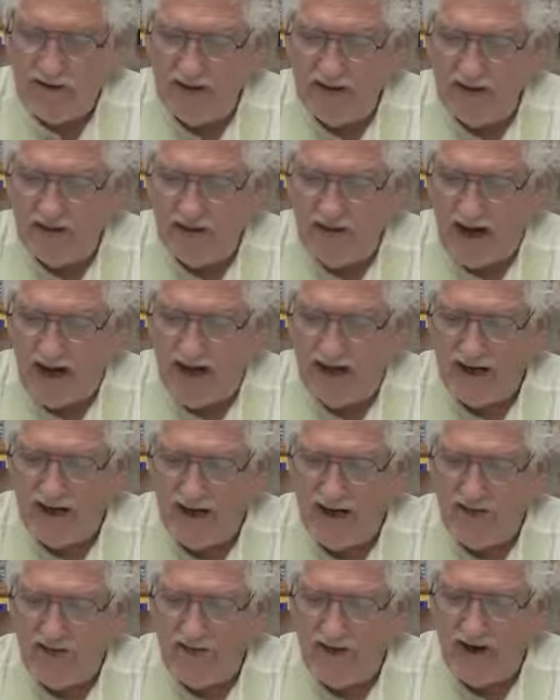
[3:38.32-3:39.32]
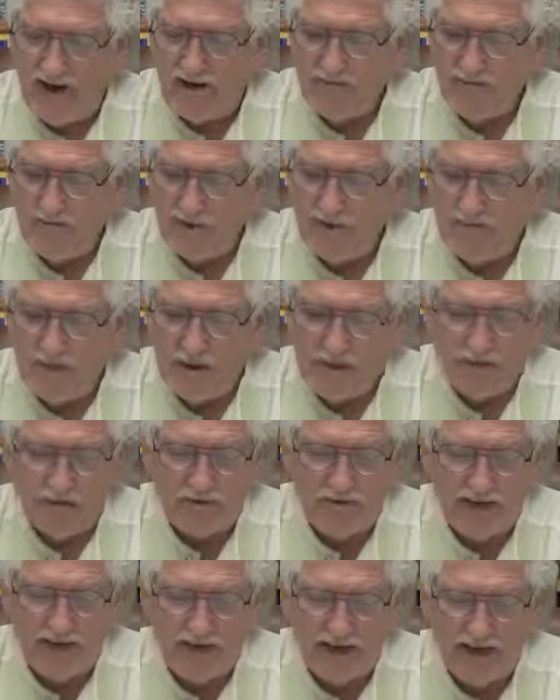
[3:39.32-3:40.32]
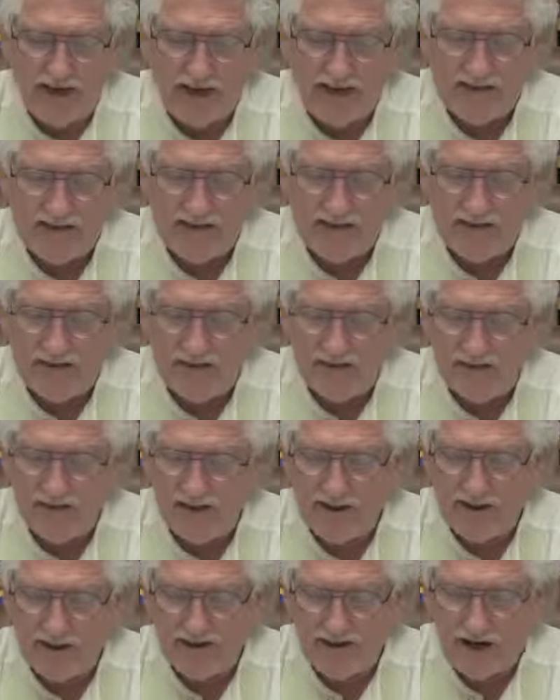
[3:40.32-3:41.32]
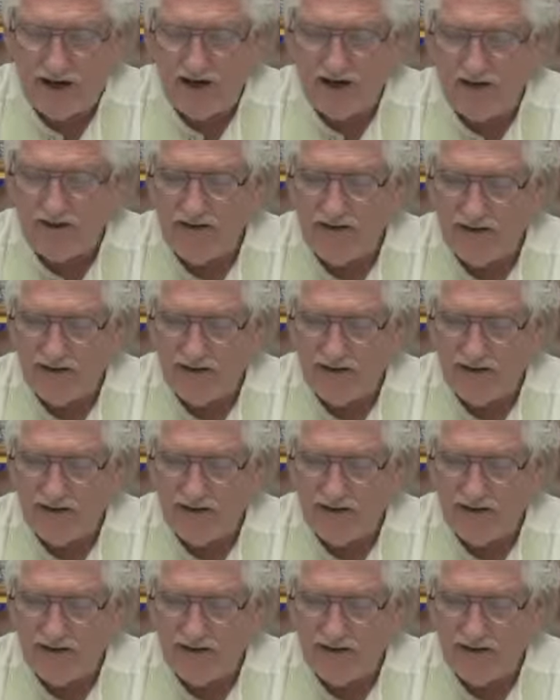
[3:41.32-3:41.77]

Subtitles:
In your diet, I find most people need that simply to get started.